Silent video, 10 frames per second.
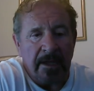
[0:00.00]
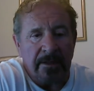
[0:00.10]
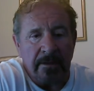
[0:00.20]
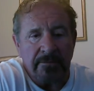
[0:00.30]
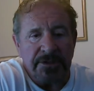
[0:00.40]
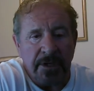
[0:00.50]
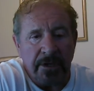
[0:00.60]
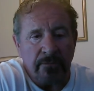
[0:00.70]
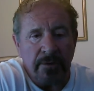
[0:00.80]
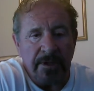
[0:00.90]
There was a
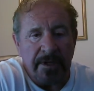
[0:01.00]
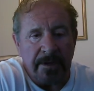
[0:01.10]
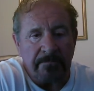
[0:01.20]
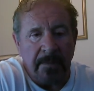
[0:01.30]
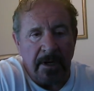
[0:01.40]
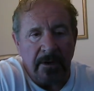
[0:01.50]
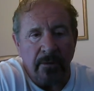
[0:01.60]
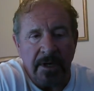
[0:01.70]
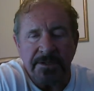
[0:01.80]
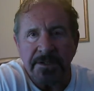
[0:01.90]

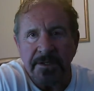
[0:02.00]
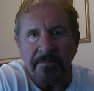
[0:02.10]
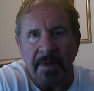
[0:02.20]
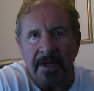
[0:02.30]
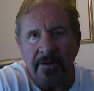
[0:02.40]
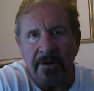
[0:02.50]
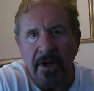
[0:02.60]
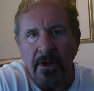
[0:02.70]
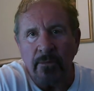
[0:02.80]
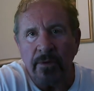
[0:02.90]
question about
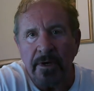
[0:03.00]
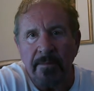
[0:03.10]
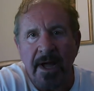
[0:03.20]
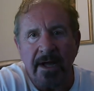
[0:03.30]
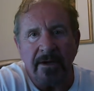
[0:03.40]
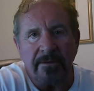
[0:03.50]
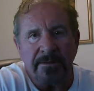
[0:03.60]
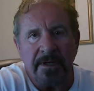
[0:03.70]
what about